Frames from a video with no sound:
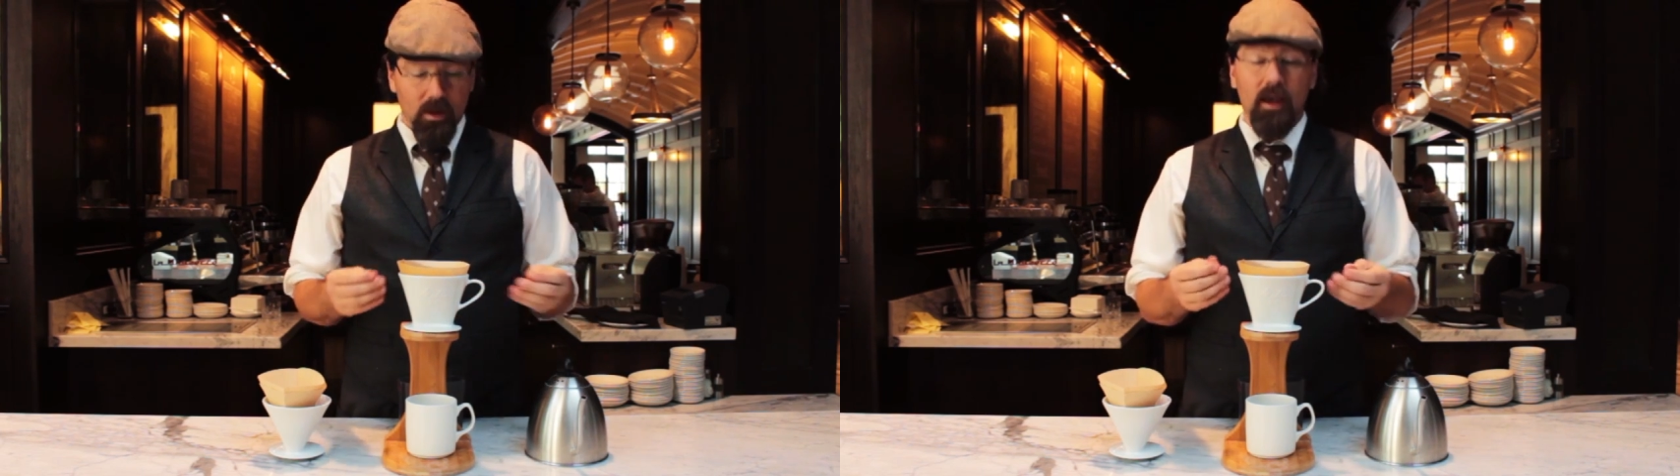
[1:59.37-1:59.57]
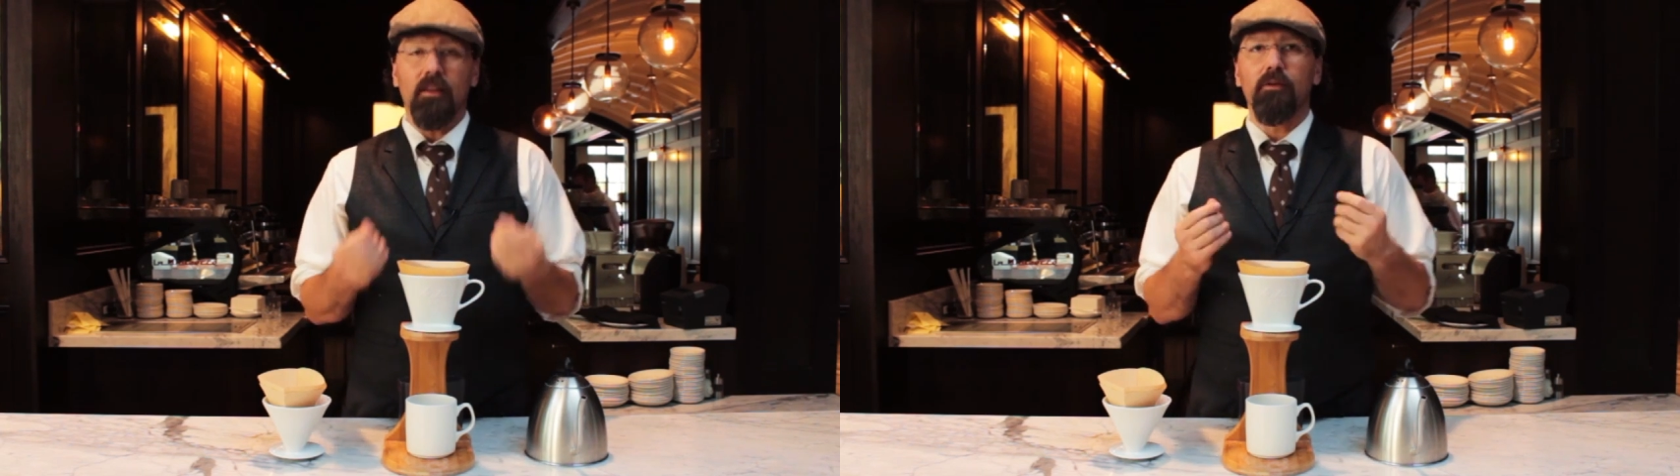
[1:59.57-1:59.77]

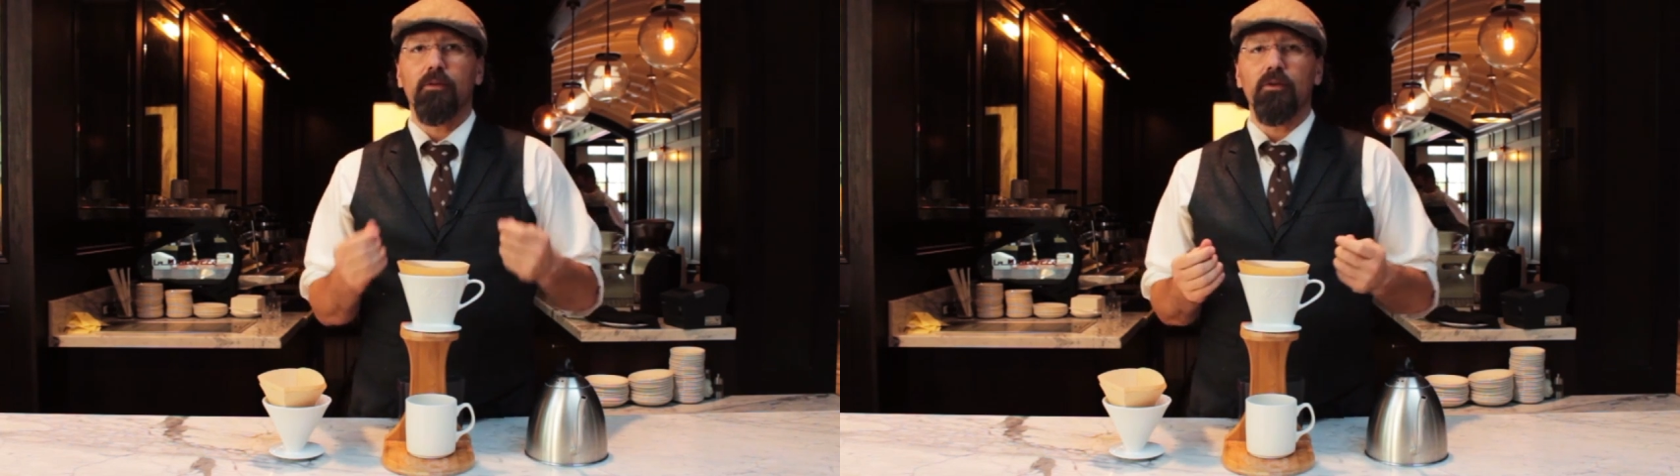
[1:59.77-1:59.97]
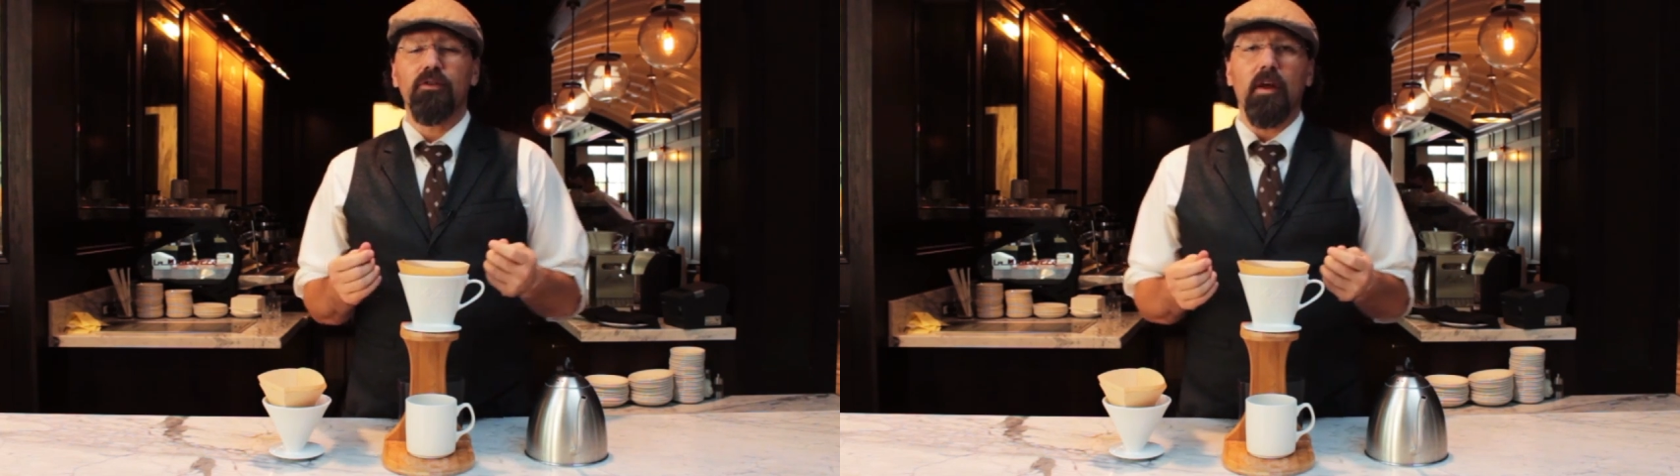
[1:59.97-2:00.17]
And the
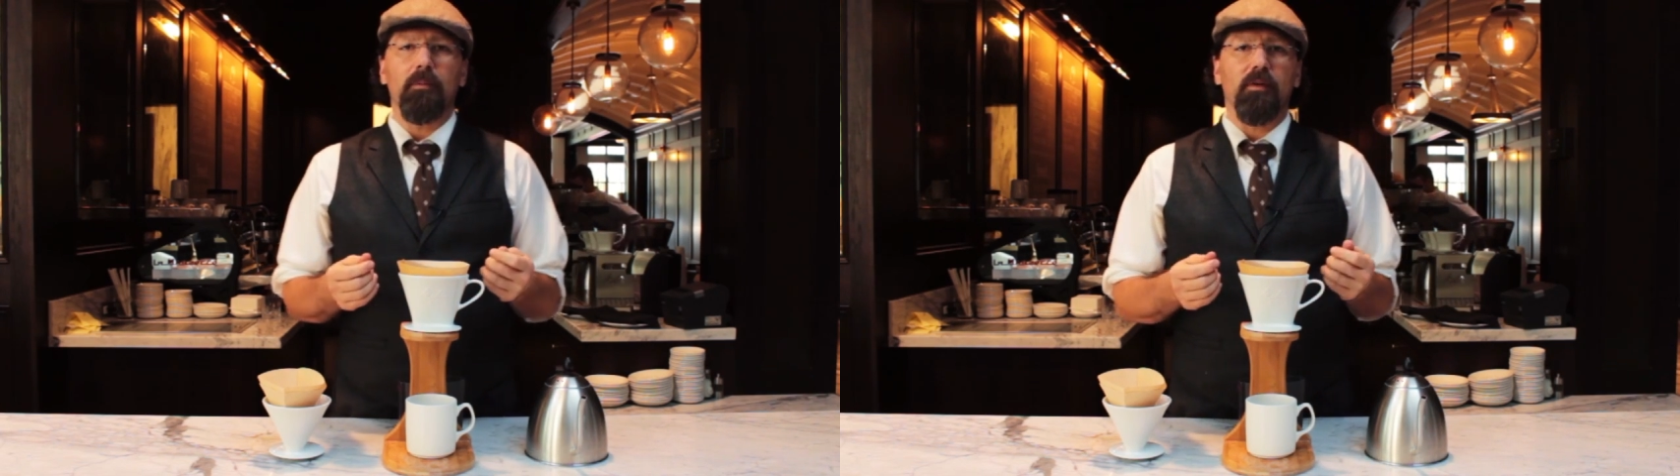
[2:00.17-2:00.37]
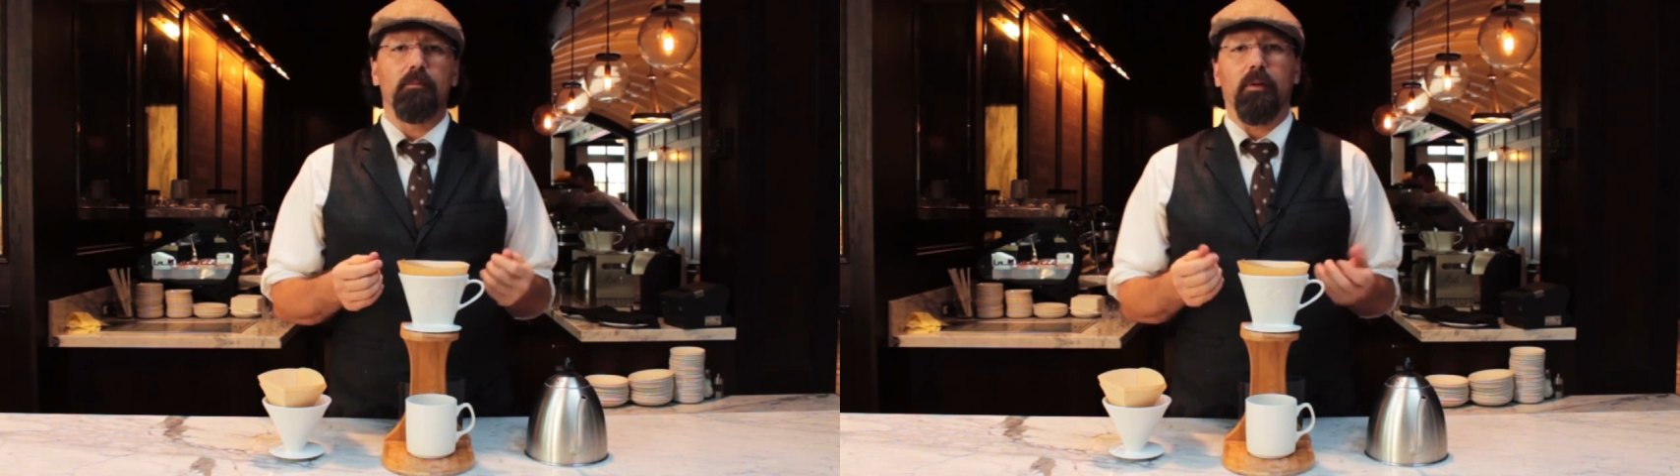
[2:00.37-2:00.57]
first step
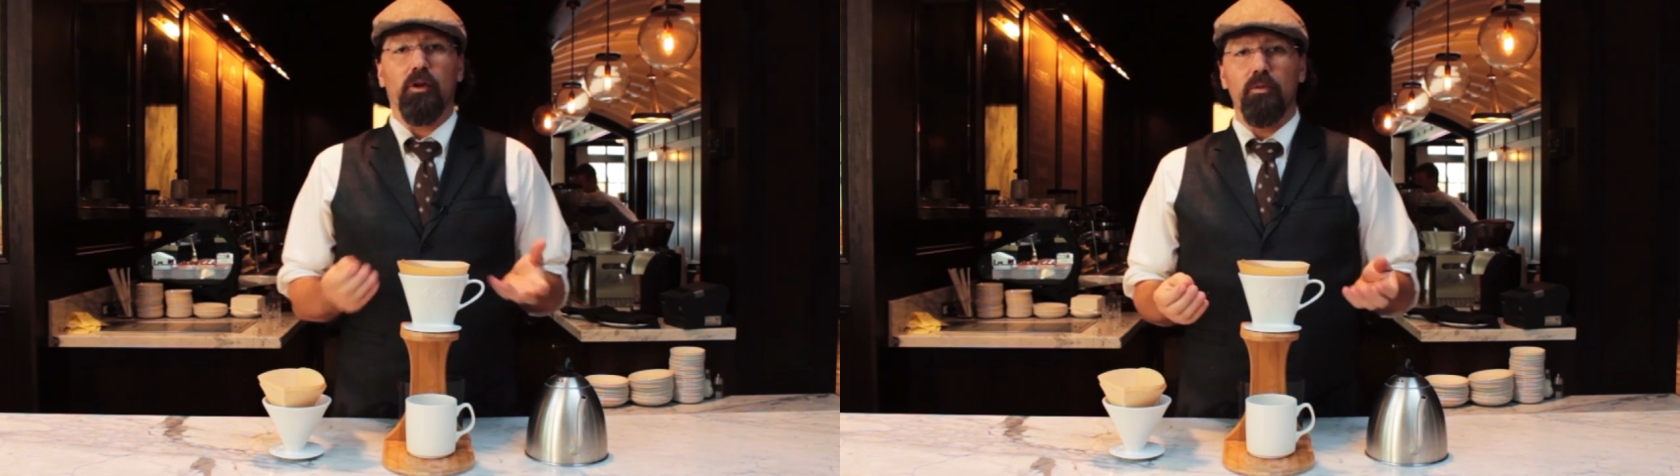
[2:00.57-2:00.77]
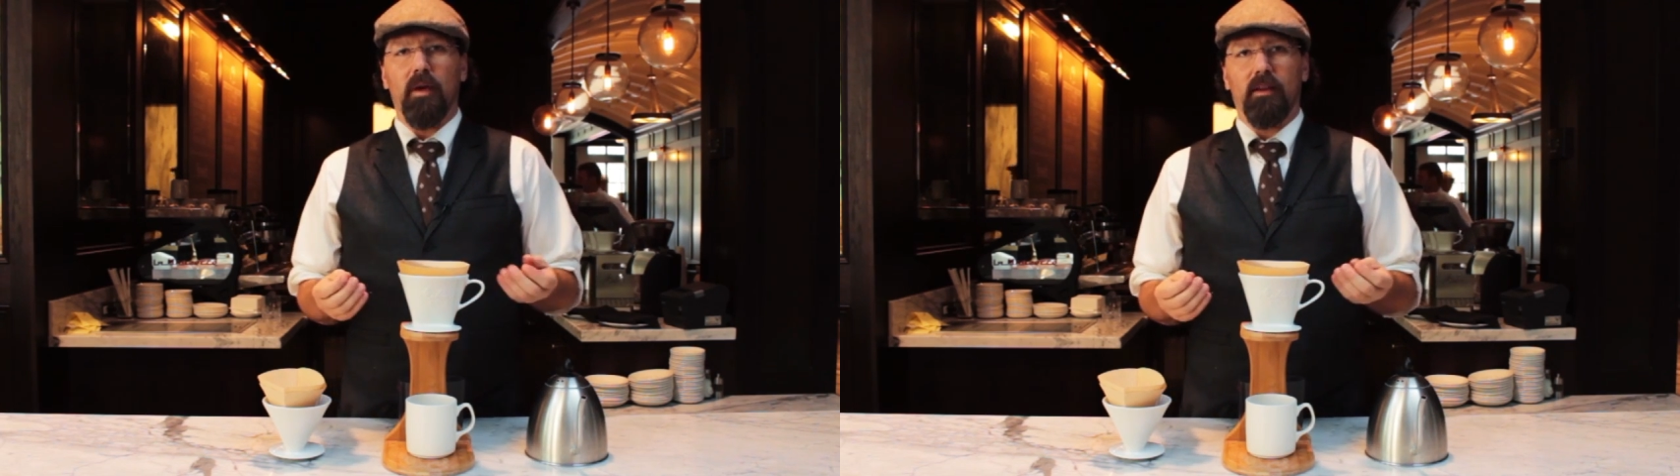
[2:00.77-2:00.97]
is
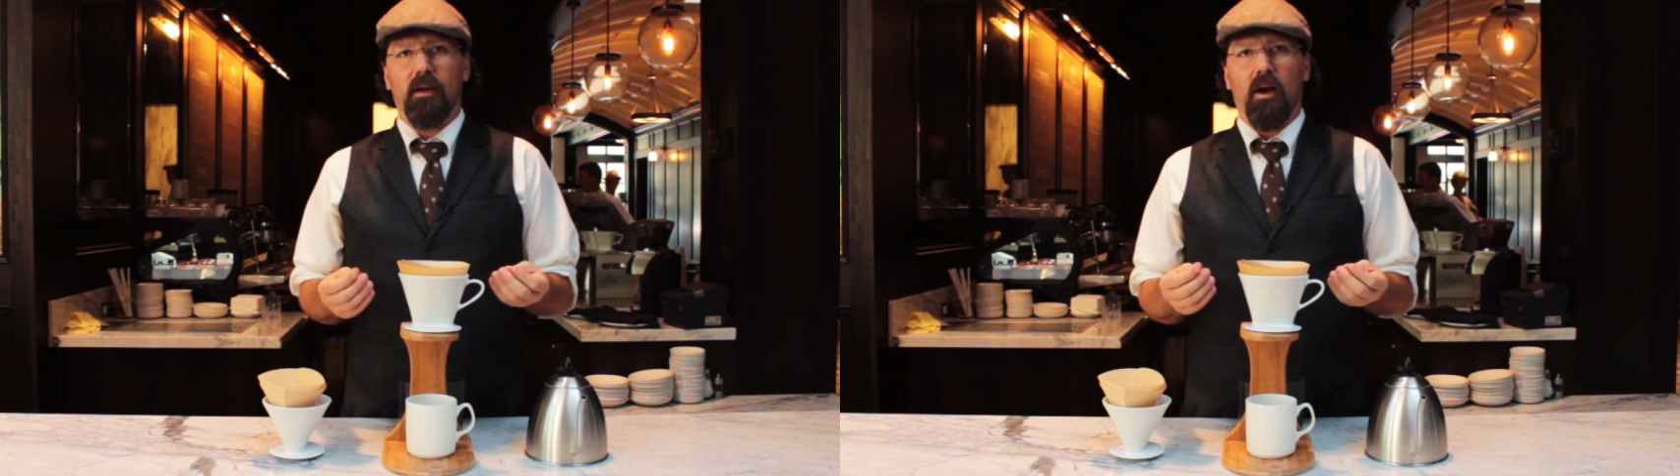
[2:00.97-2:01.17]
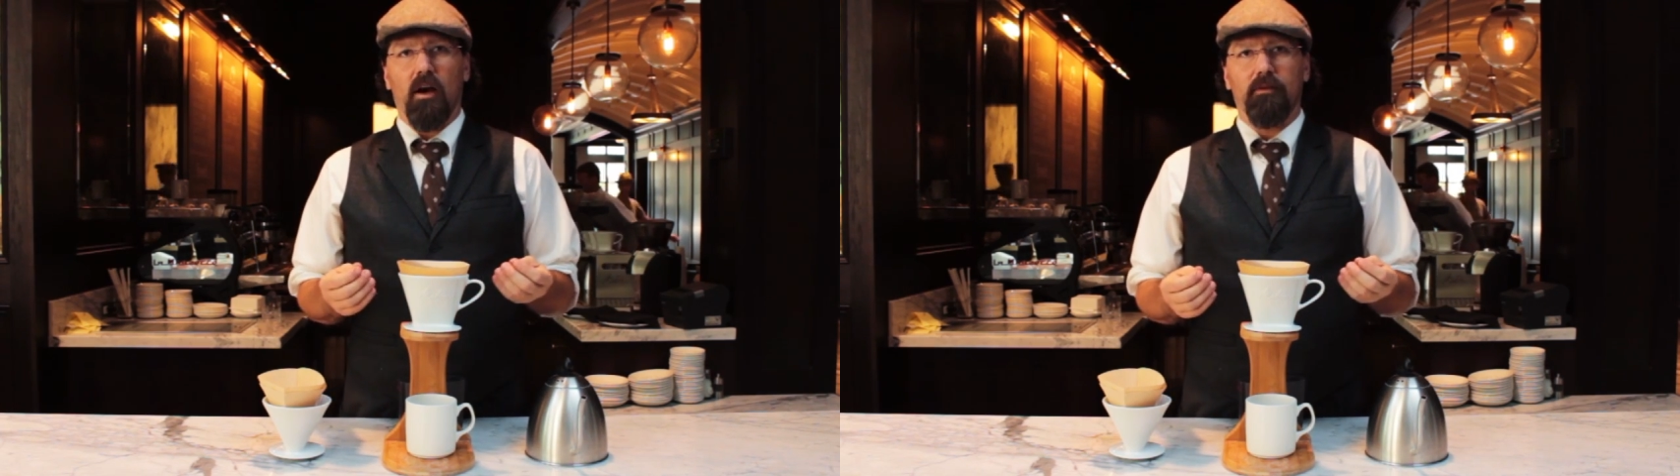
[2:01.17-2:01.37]
blooming the
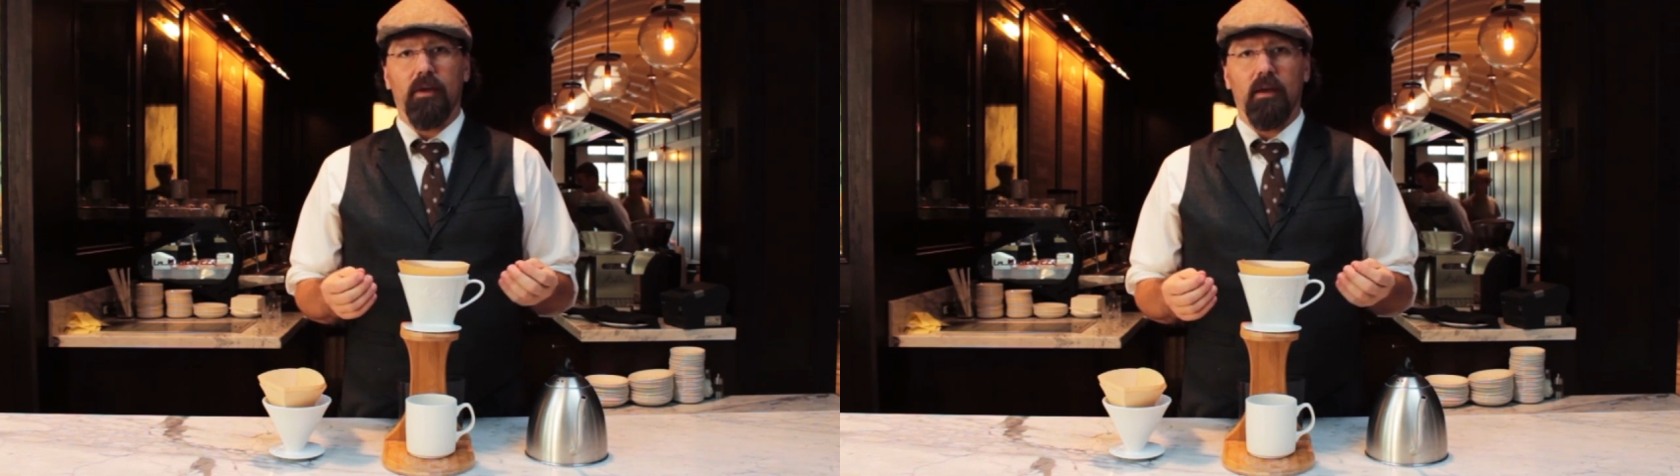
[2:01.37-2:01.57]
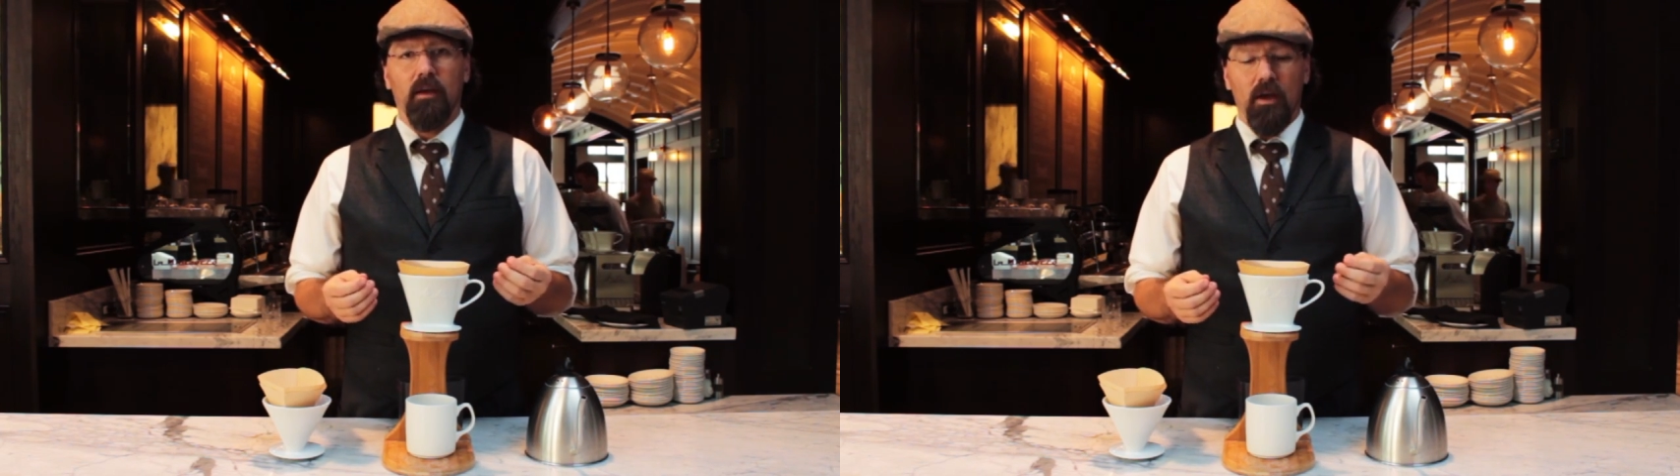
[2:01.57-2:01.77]
coffee.